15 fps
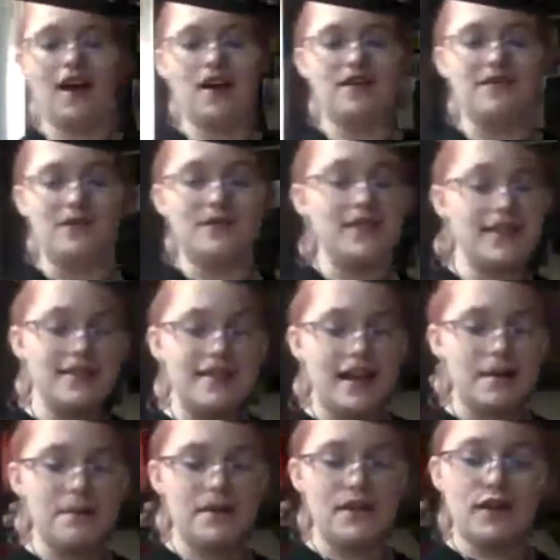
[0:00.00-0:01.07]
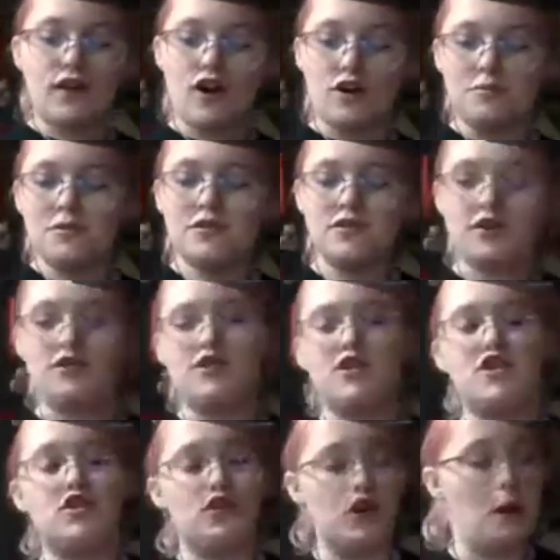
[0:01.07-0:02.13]
So in this step, the caramel starts to
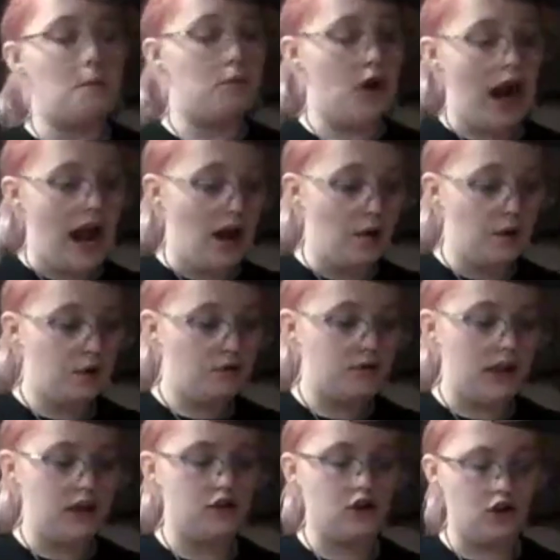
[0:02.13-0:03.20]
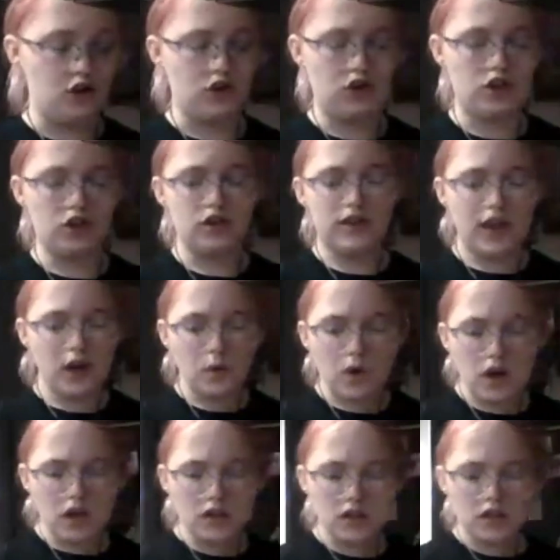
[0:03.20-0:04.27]
turn brown, like darker than it
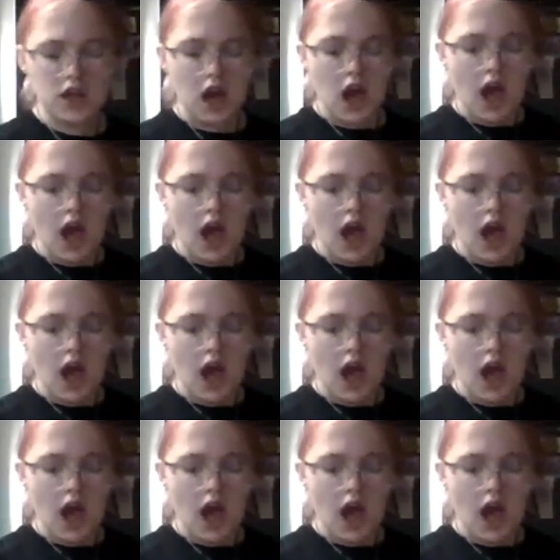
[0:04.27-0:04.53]
was,